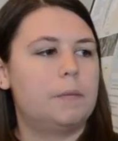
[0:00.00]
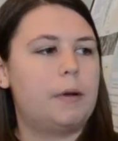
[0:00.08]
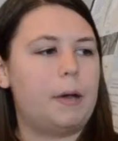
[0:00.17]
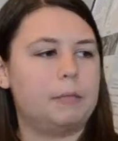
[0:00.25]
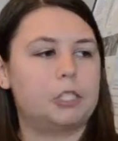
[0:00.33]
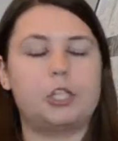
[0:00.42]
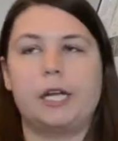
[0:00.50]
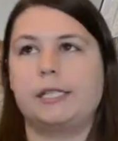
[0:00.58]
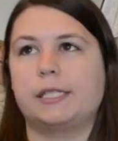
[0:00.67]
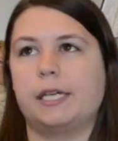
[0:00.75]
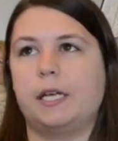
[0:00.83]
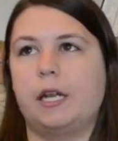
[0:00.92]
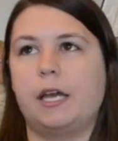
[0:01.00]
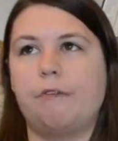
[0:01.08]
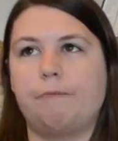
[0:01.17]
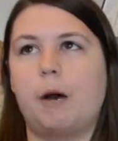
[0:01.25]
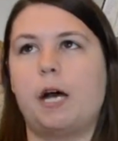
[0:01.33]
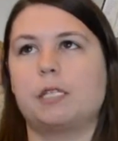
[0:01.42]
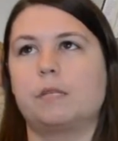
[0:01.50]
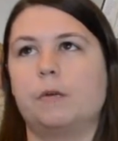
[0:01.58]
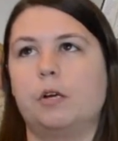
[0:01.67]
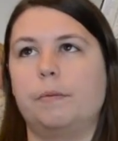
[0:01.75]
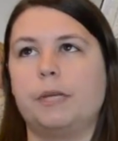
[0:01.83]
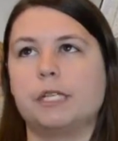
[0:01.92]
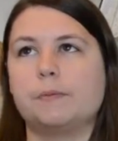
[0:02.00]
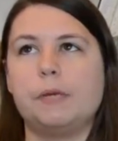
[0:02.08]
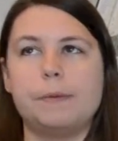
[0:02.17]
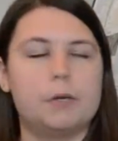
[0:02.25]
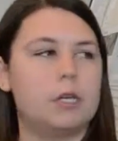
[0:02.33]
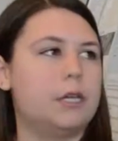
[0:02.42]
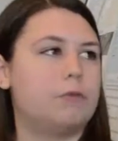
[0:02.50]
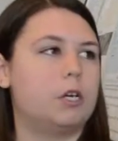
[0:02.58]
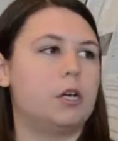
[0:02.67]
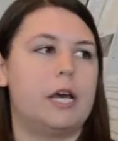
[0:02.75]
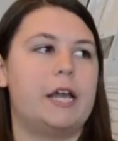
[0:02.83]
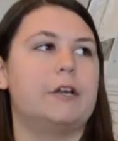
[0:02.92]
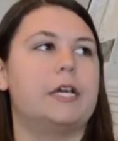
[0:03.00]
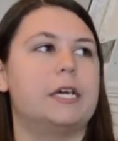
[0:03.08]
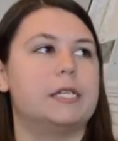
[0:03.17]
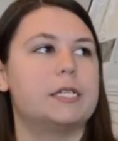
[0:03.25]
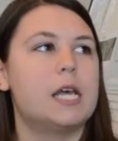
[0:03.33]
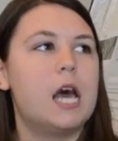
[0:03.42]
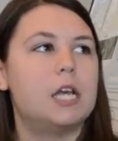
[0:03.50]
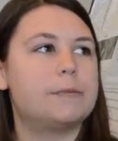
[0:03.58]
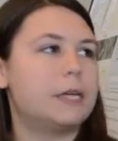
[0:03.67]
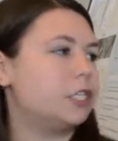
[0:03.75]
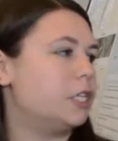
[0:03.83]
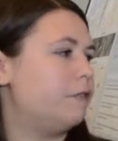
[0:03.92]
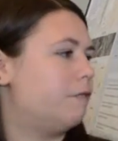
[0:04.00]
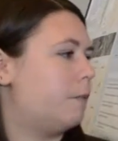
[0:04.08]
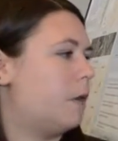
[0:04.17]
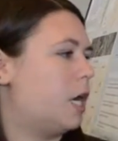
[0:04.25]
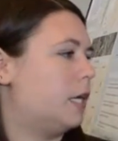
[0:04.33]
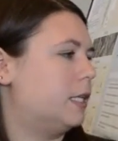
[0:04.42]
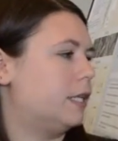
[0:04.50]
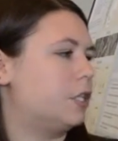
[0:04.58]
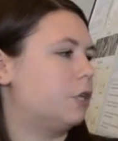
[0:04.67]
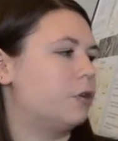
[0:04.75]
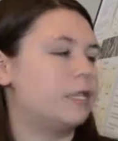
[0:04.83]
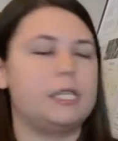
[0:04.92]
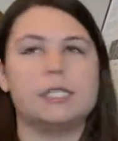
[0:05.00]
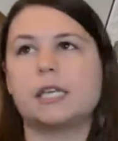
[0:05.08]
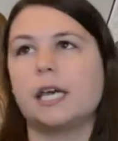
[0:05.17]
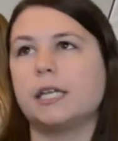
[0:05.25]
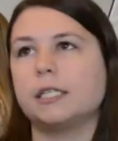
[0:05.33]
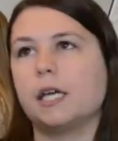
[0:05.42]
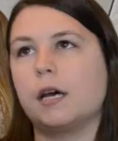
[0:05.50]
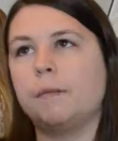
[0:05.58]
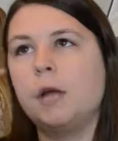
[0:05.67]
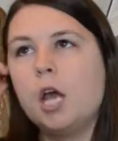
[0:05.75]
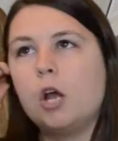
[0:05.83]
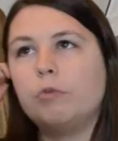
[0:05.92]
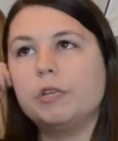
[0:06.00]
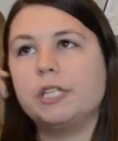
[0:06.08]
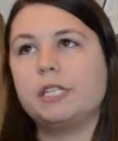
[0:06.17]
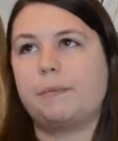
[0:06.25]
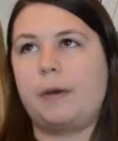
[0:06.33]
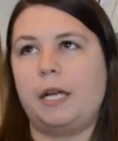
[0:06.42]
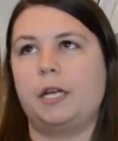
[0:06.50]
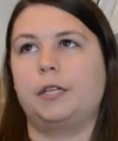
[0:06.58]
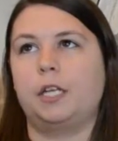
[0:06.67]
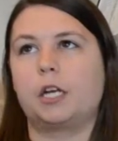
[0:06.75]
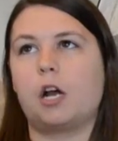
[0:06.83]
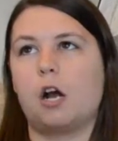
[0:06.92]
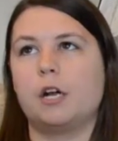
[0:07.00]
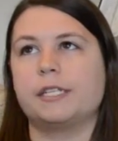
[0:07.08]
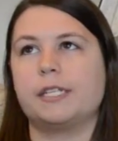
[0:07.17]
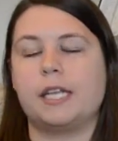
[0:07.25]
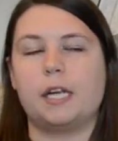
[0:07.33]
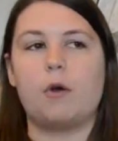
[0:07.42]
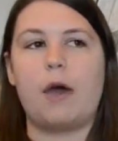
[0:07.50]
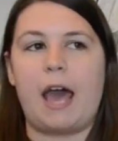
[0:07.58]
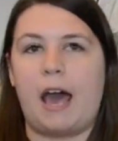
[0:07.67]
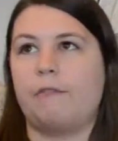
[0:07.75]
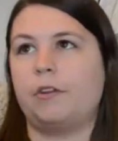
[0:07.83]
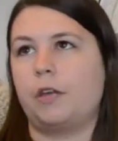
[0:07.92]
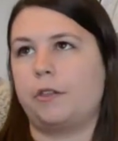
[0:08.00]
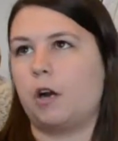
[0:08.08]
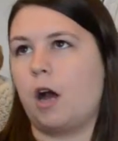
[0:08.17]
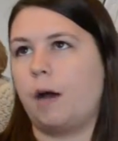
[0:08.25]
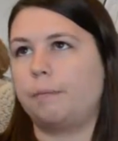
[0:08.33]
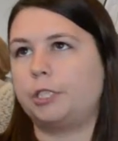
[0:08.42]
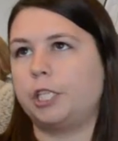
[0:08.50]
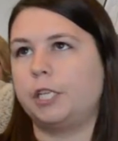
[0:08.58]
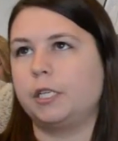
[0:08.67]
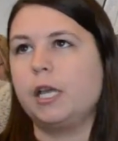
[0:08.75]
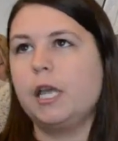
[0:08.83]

public transit if possible because people in rural areas, especially in Vermont, like the Northeast Kingdom, really depend on their cars and they don't have another option.